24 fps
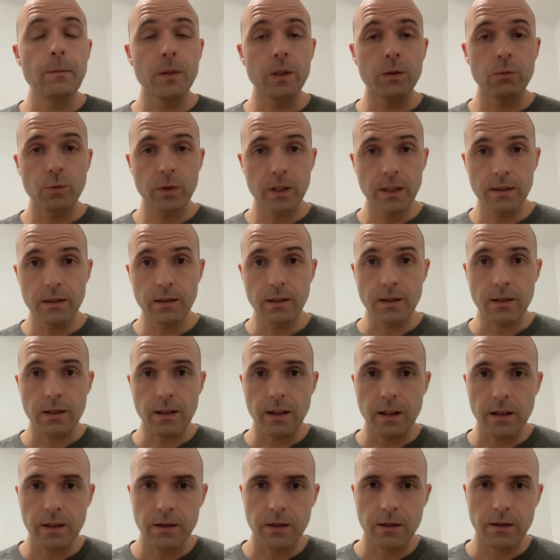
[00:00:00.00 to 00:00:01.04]
But when it
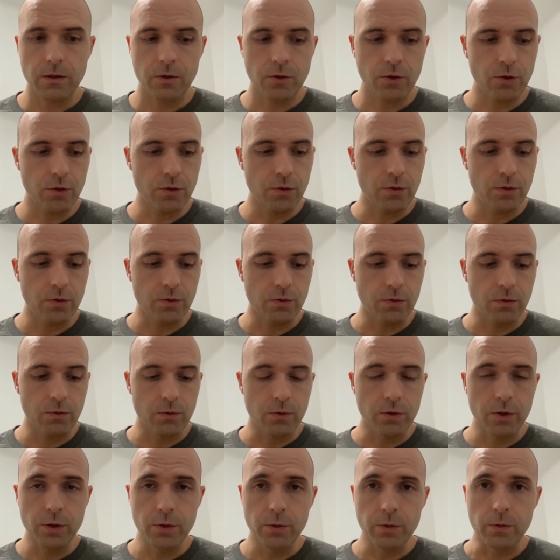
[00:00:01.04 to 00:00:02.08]
decides to
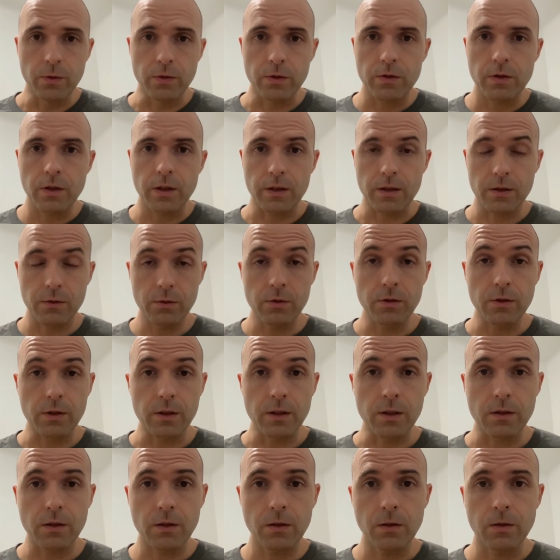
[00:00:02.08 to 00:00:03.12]
use a
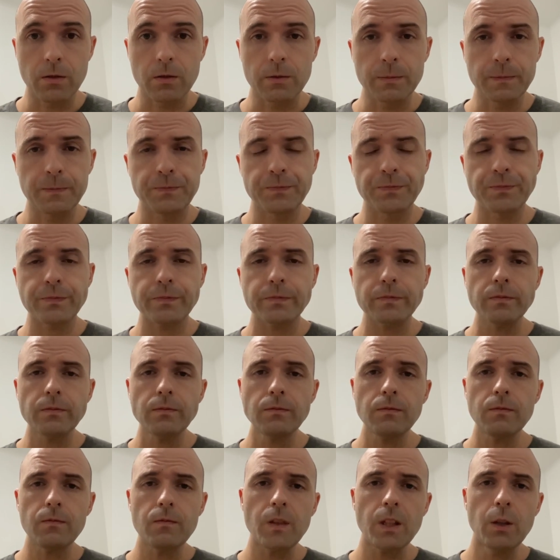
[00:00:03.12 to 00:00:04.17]
pseudo-syscall,
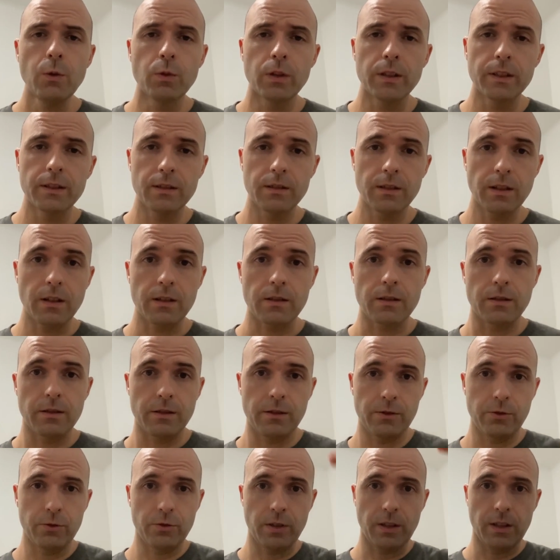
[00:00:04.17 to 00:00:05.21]
what it does is
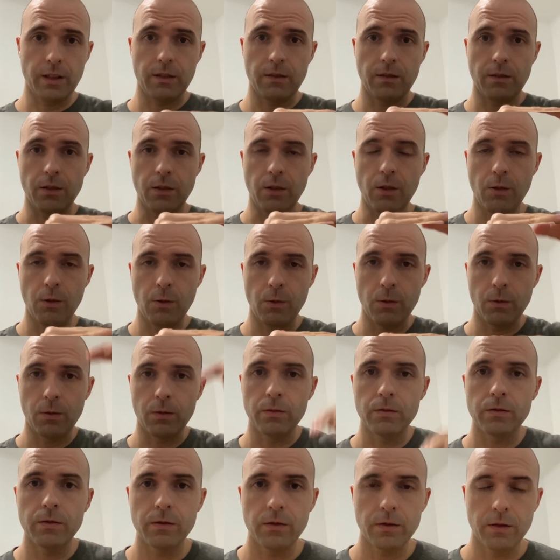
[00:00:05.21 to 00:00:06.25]
to take the
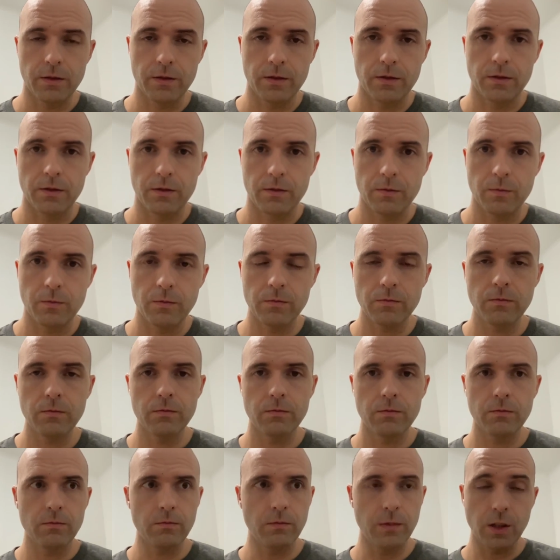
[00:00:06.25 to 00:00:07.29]
whole
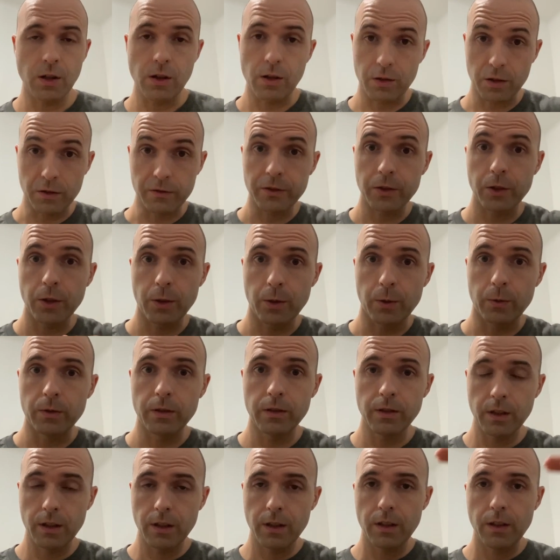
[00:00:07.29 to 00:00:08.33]
block of
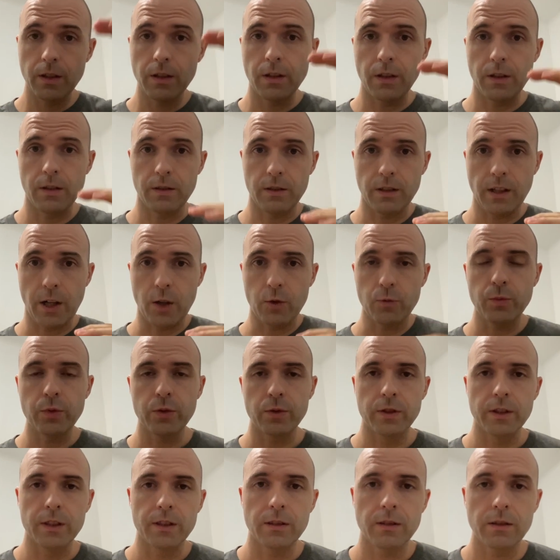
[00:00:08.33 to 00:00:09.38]
code and
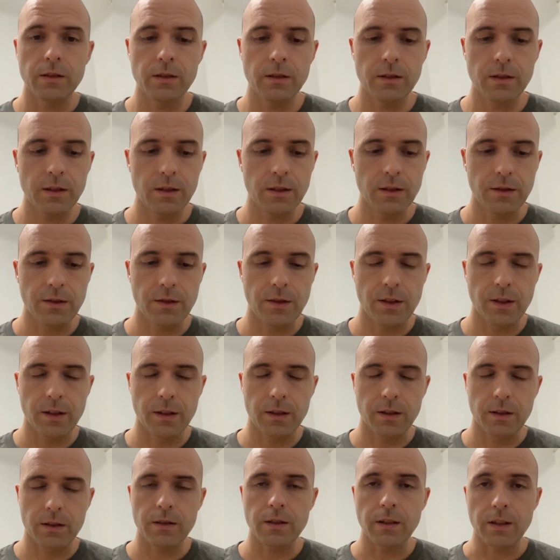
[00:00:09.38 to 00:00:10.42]
output it in
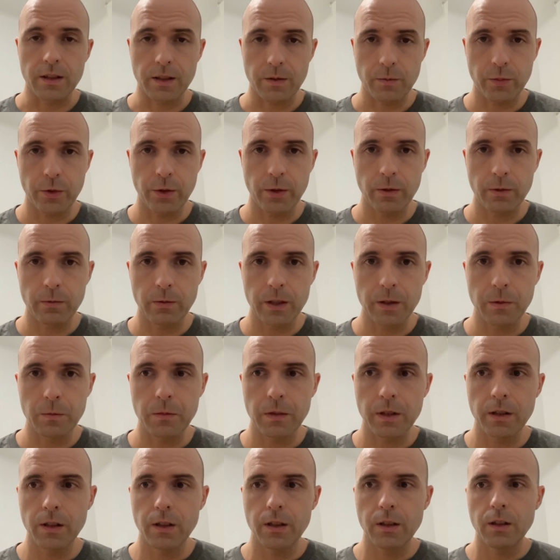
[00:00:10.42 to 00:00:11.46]
the test
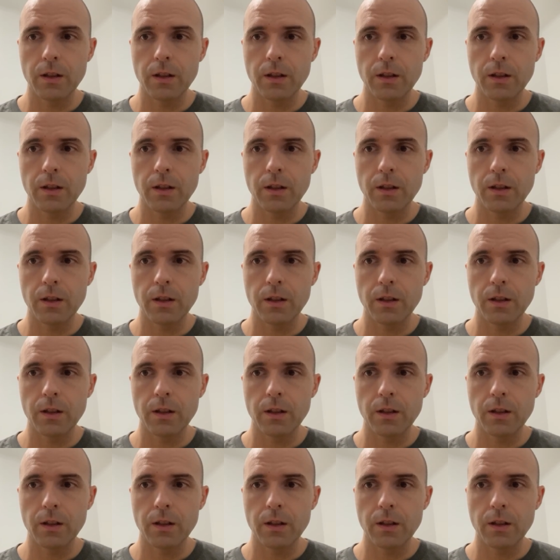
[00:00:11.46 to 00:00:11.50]
program